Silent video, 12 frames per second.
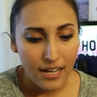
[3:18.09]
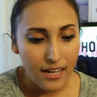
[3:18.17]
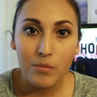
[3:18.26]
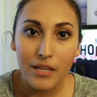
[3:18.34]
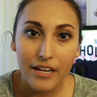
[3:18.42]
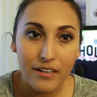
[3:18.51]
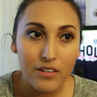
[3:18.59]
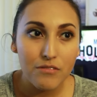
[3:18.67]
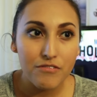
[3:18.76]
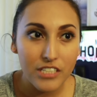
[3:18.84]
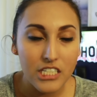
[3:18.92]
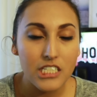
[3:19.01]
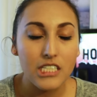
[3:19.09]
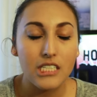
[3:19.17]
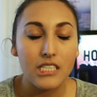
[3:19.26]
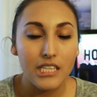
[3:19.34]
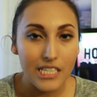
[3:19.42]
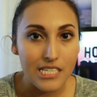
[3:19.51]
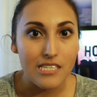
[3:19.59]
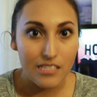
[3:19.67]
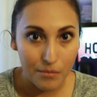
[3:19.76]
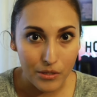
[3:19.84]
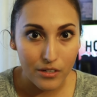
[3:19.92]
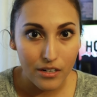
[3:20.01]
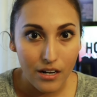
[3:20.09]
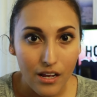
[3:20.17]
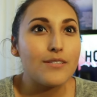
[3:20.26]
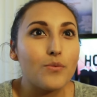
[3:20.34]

And we're planning on finishing this summer.